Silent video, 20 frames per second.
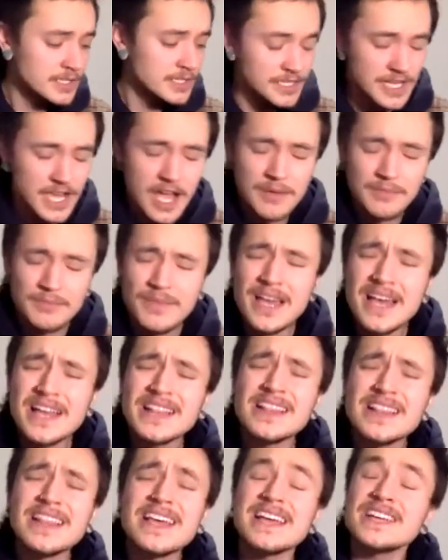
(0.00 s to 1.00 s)
I
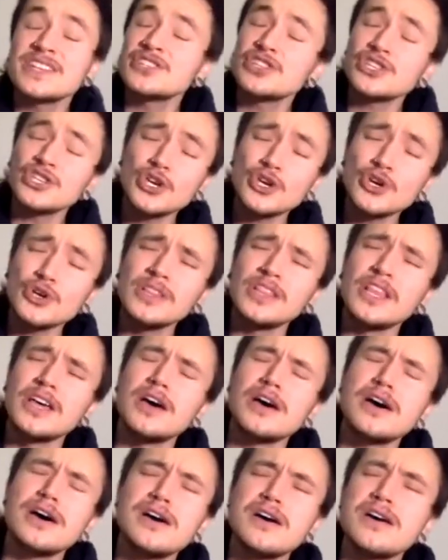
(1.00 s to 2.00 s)
might let you
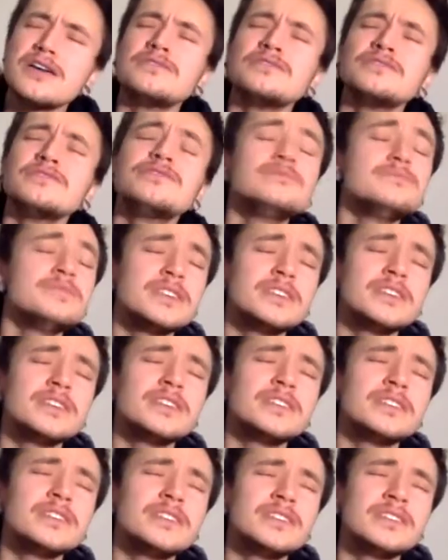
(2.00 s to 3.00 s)
love
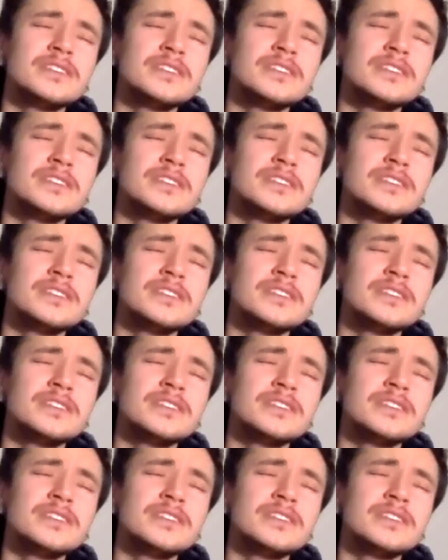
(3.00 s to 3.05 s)
me.